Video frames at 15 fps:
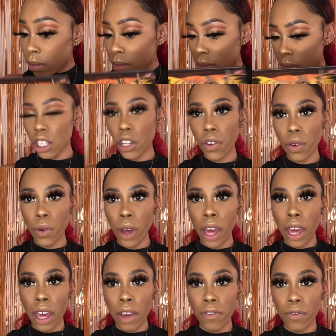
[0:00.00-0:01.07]
So
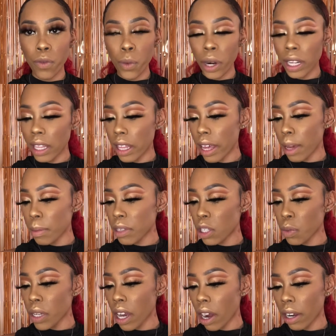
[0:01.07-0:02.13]
for lips,
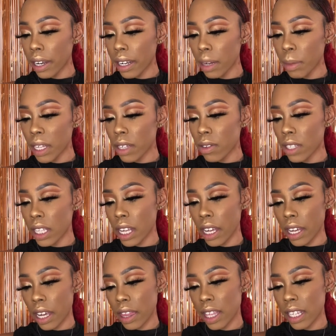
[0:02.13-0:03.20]
we are going to be
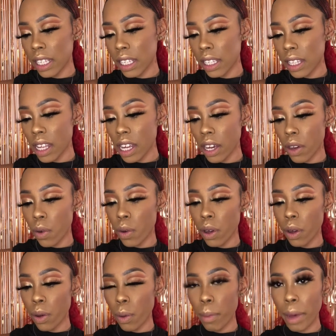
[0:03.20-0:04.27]
using, this is the
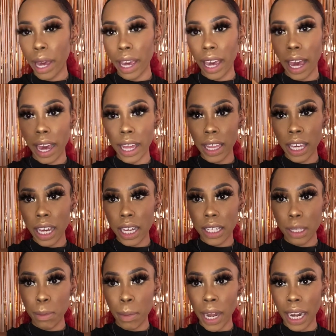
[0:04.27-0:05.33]
Koko by Kylie
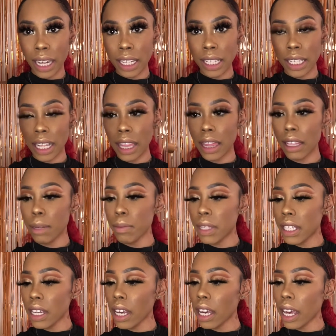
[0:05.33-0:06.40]
Cosmetics
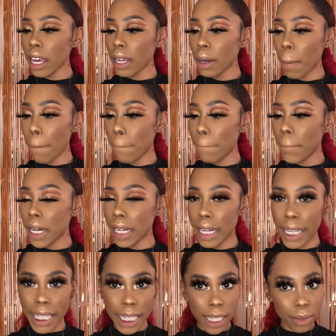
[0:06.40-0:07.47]
lipstick in
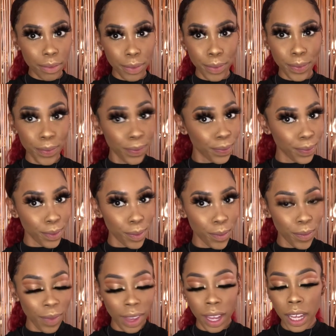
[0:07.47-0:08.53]
Bunny.
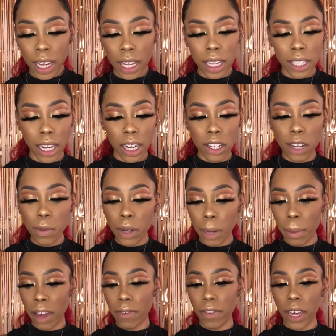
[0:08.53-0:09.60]
It's actually one of
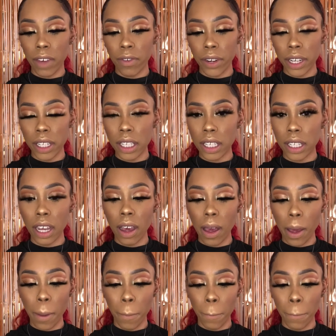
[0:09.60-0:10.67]
my favorites
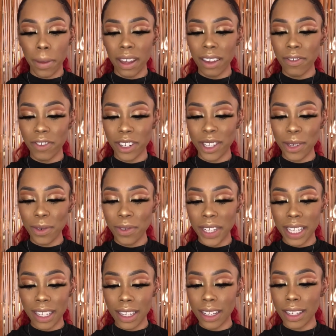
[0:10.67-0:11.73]
for two
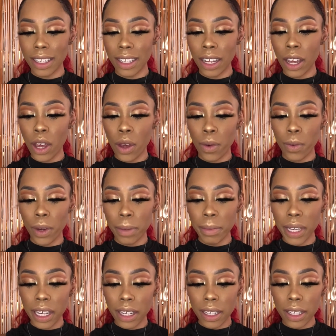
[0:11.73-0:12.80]
reasons. One,
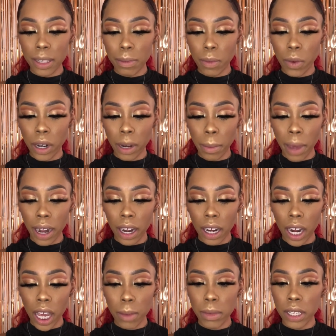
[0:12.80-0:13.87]
because one of my
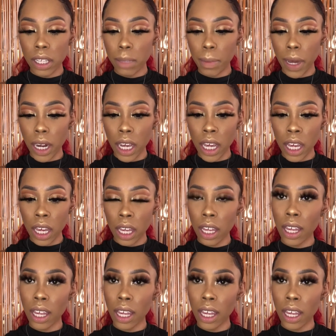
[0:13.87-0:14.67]
nicknames is Bunny